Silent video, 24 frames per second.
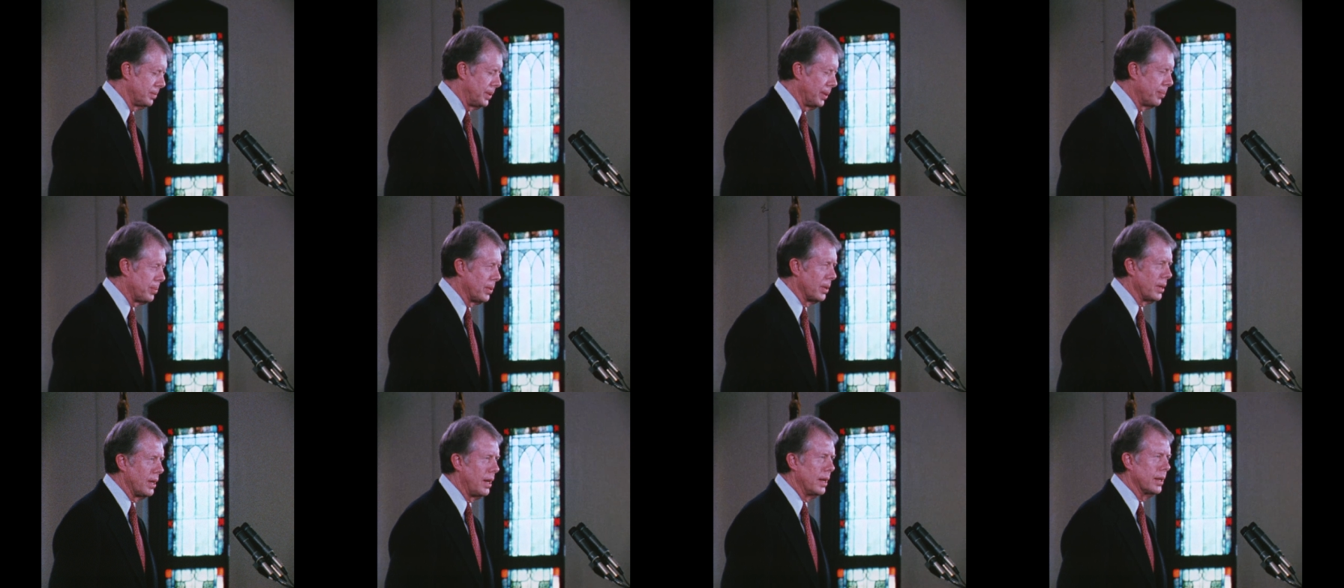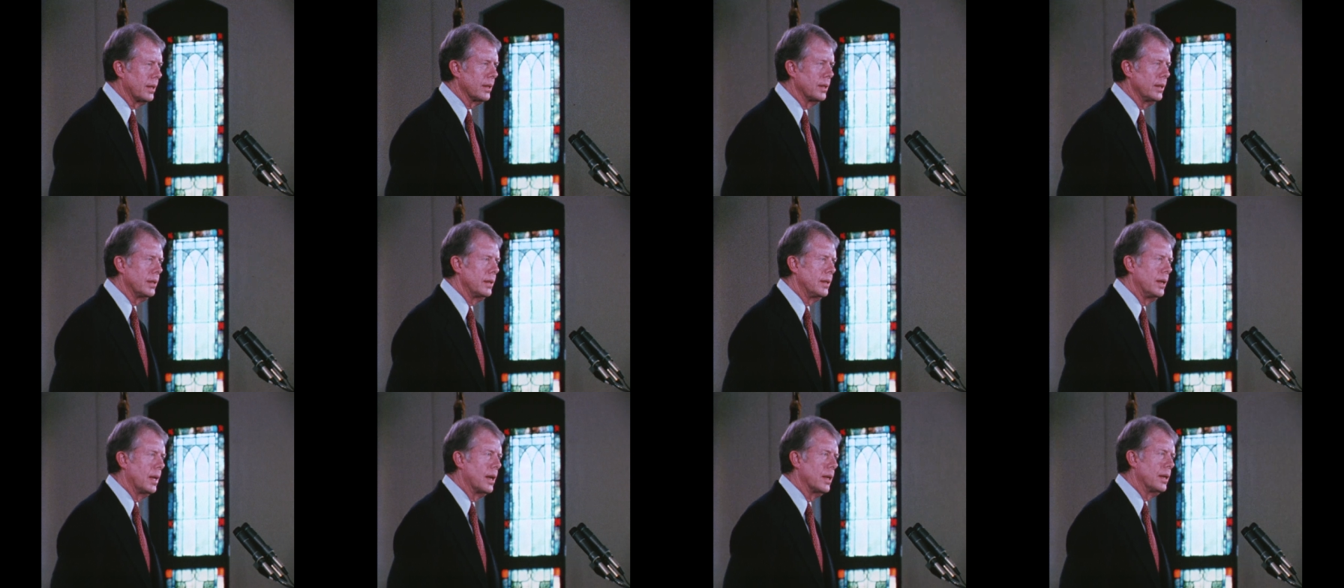People like
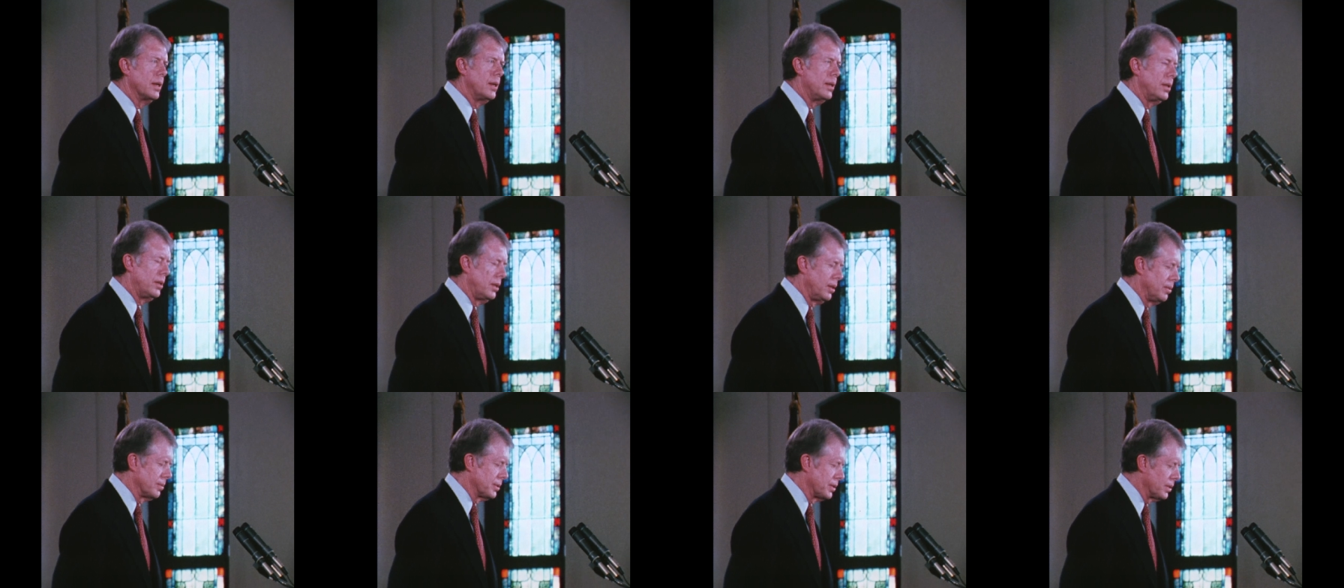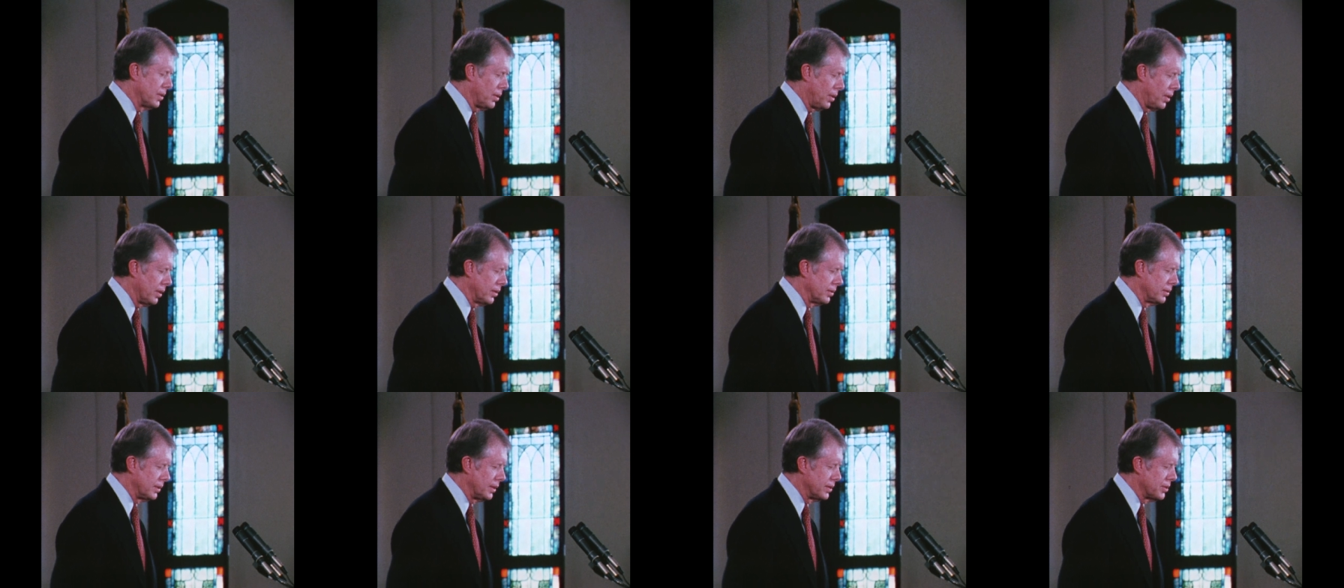Eleanor Holmes
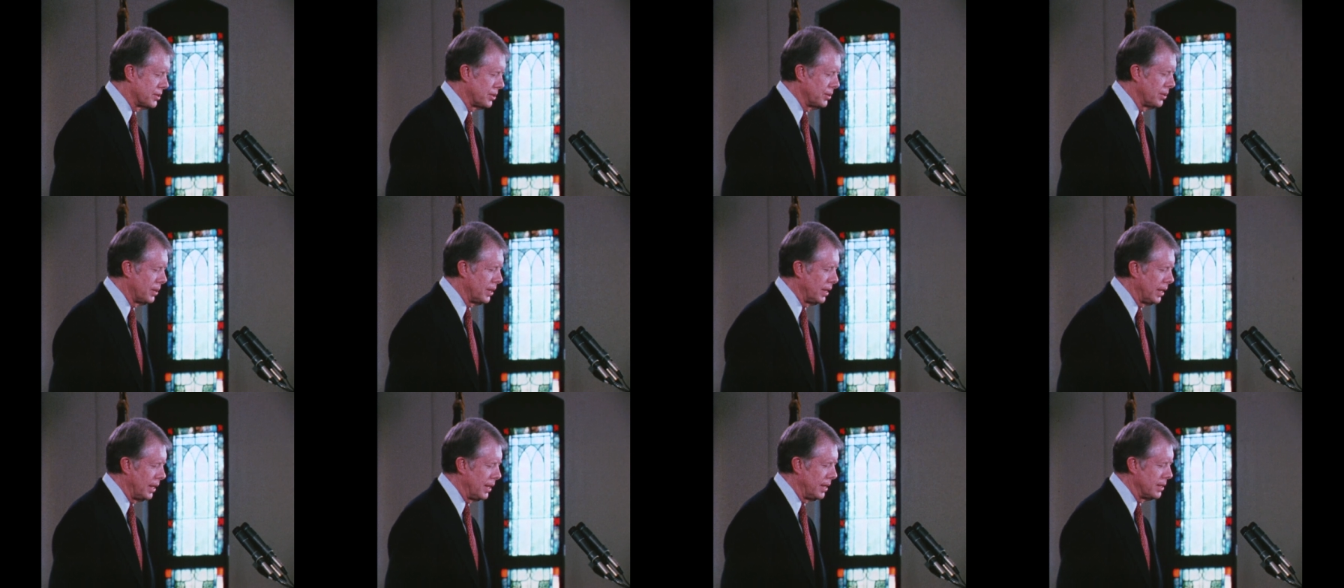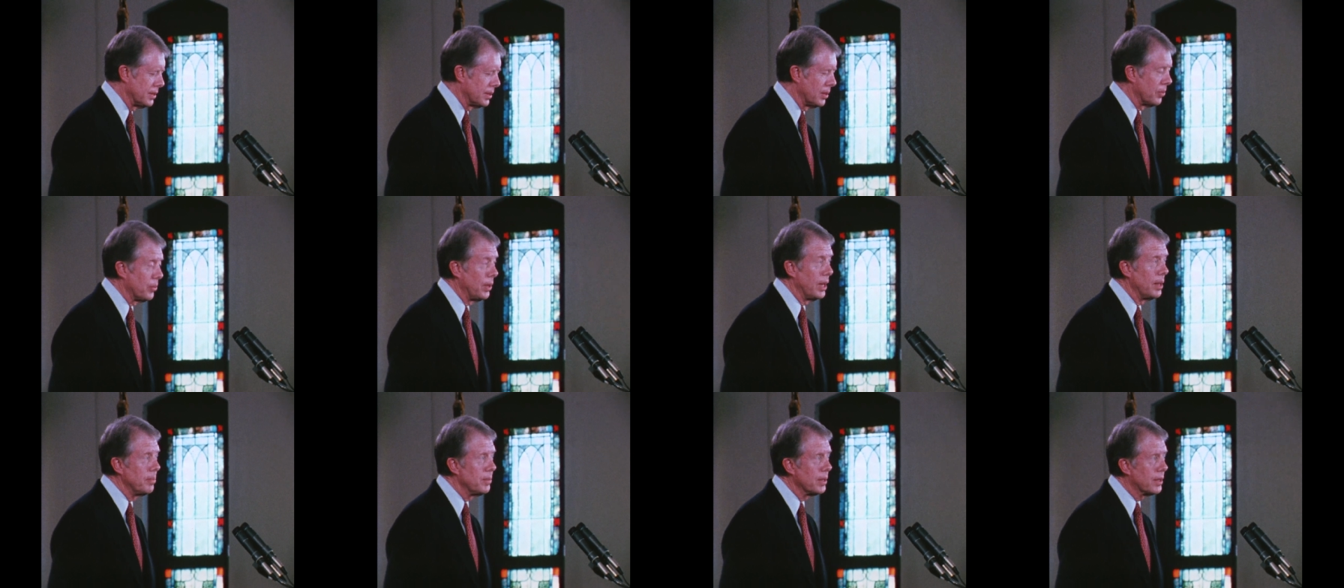Norton and Drew Days
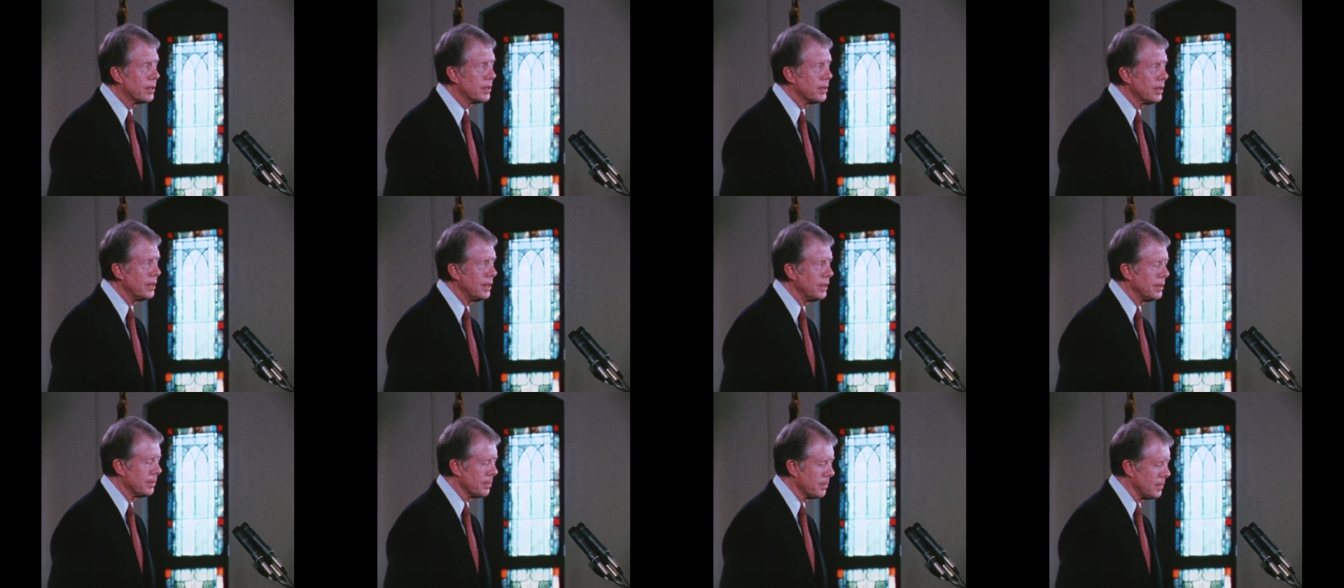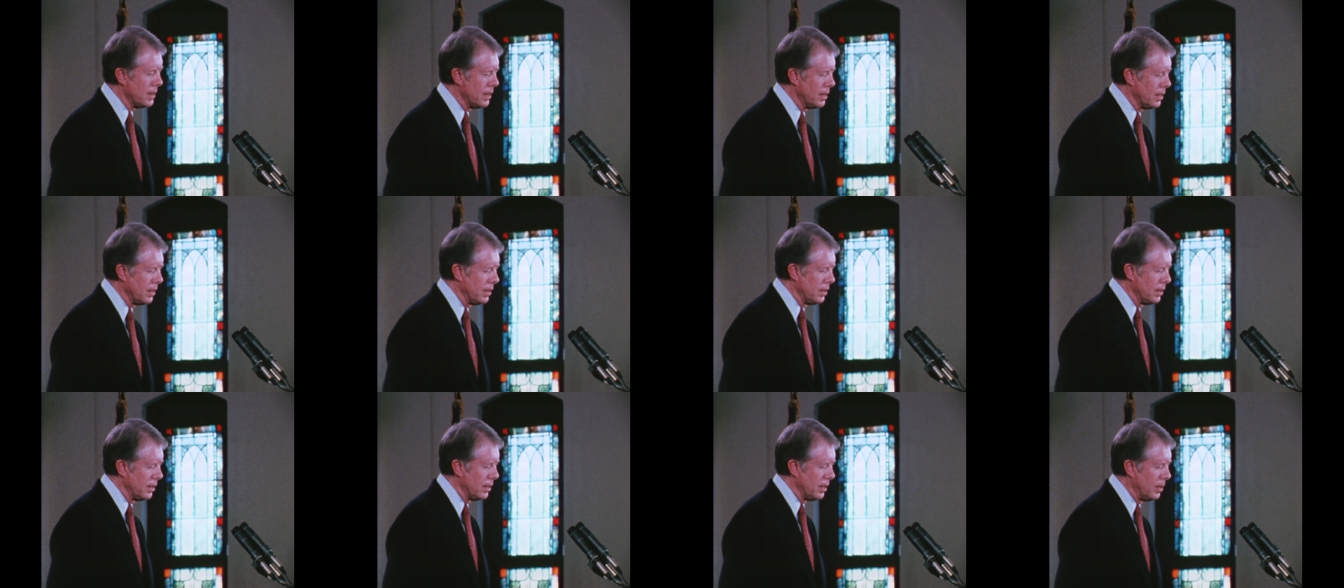and Wade McCree
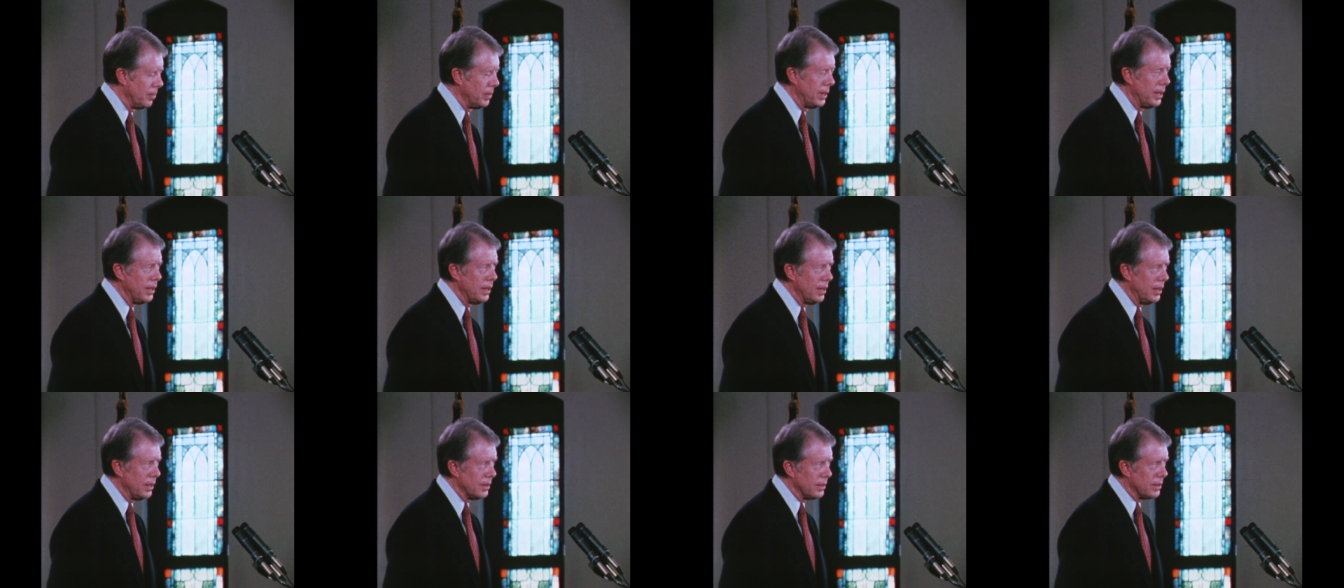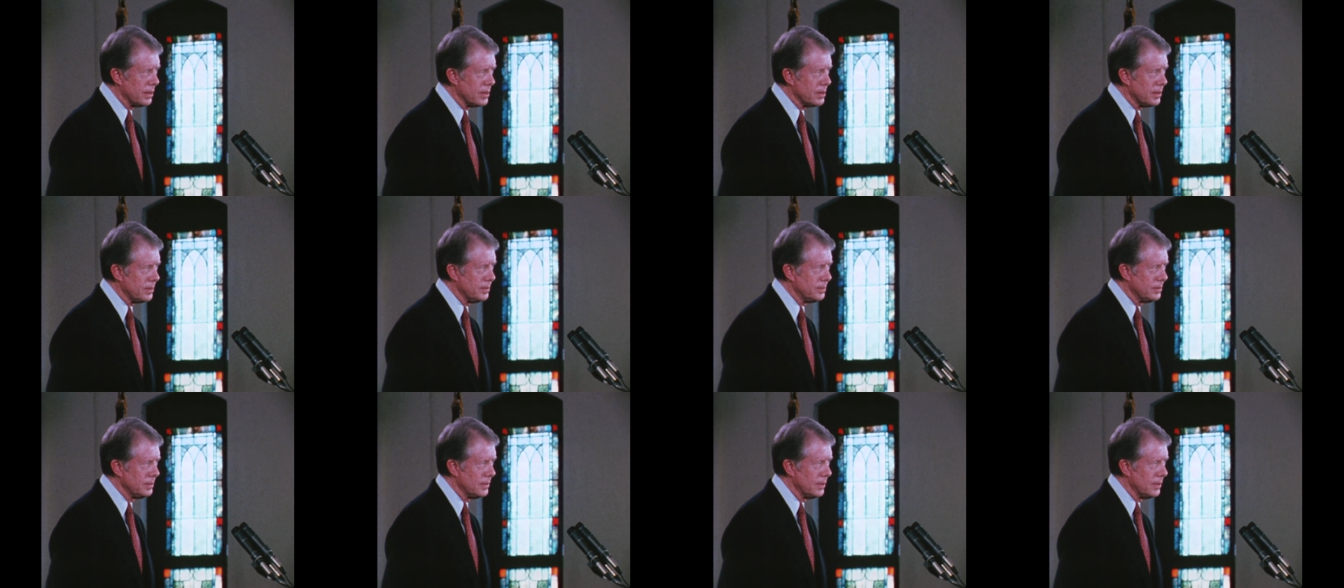and many others.